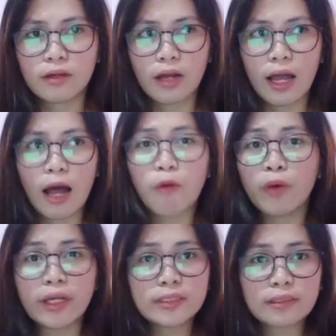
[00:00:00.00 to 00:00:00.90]
a
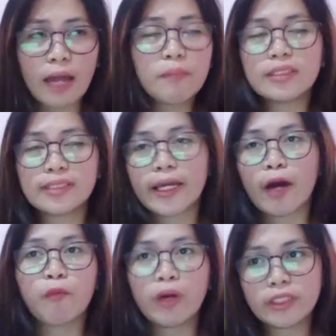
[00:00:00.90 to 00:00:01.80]
waste. I'm not saying a
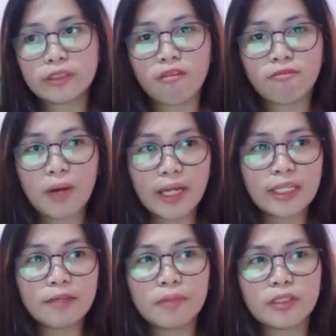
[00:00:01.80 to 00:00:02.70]
waste of
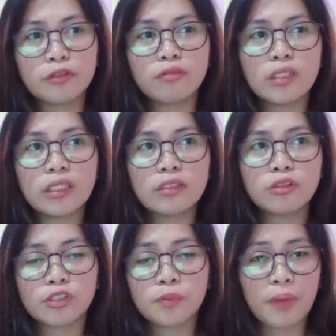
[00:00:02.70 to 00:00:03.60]
money, but you need to
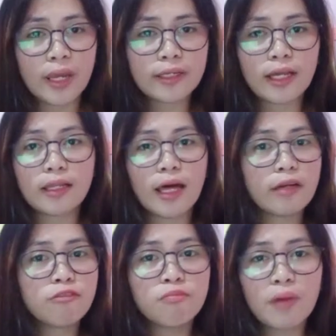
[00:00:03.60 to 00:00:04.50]
spend a lot
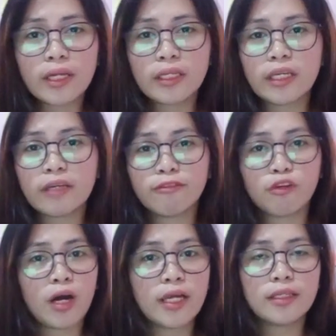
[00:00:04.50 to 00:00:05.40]
of money
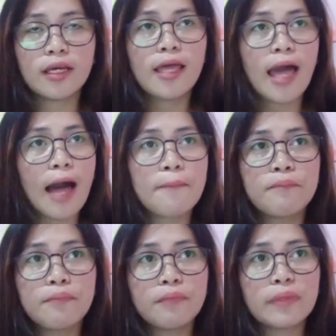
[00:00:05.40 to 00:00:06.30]
a
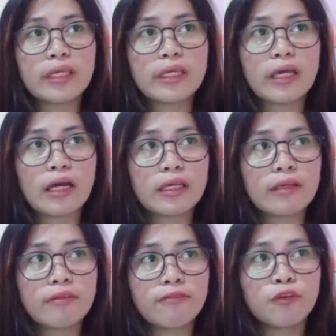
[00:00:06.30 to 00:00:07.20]

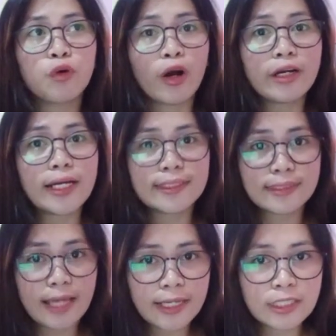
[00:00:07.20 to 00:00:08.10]
if you are
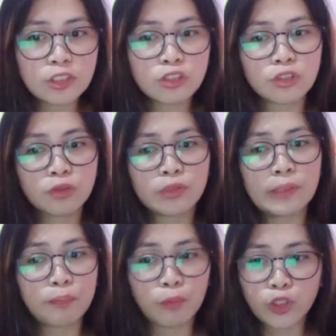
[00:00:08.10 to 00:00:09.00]
assigned to
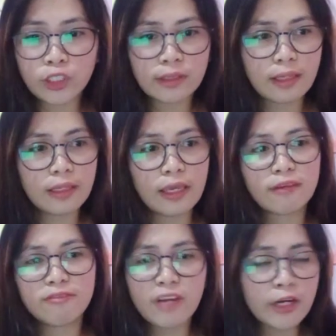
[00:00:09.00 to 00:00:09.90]
report a
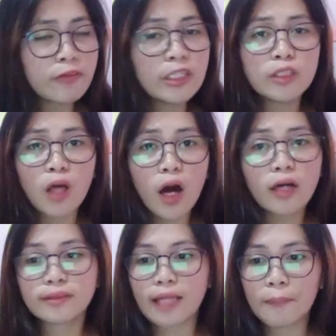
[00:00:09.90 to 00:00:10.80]
very
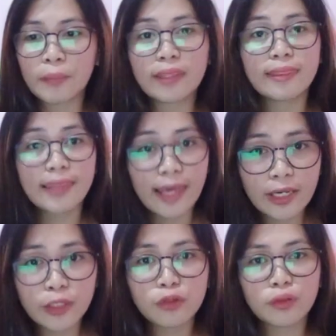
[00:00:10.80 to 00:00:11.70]
long topic.
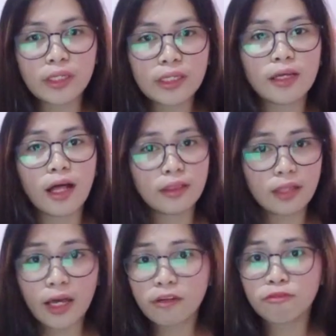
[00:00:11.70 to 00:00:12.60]
Then you need a
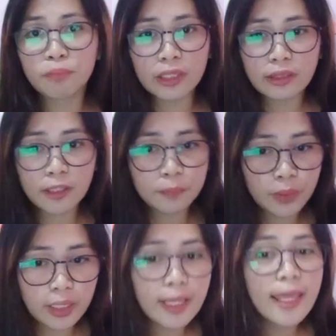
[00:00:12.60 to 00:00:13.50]
lot of pentel
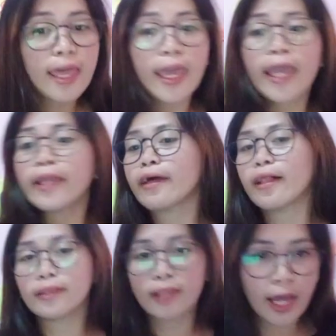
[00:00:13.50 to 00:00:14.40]
pen and a
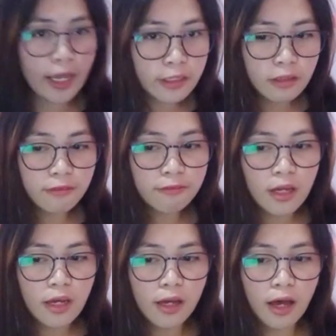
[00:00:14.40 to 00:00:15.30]
lot of
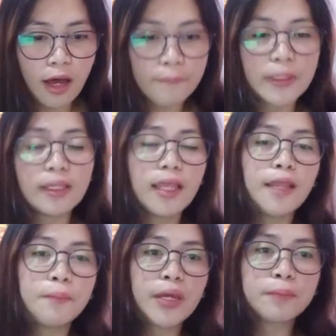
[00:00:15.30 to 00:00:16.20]
Manila
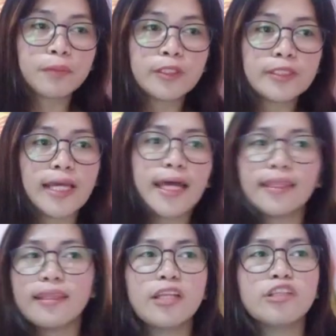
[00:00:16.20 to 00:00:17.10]
papers, and
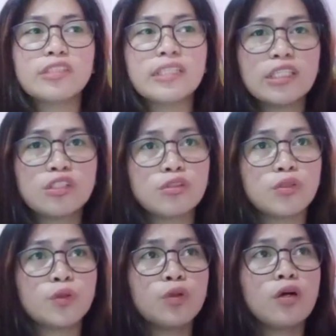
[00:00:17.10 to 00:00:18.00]
then you need
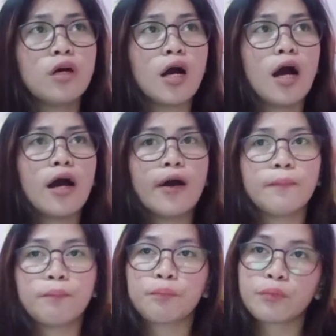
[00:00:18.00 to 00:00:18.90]
to
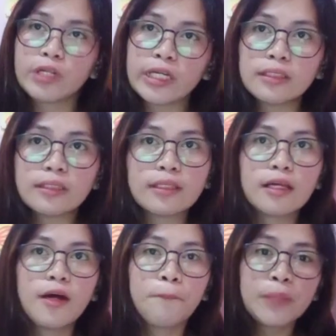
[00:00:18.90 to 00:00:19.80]
print
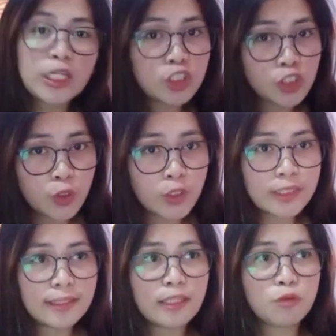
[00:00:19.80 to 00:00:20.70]
pictures
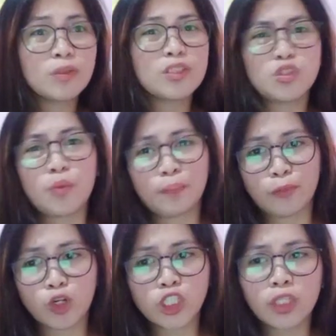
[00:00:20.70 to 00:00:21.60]
that will
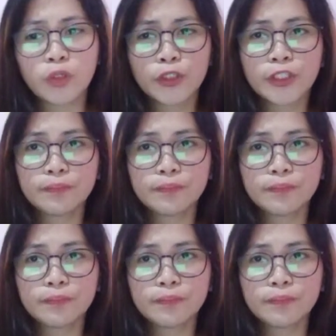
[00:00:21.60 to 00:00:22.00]
support your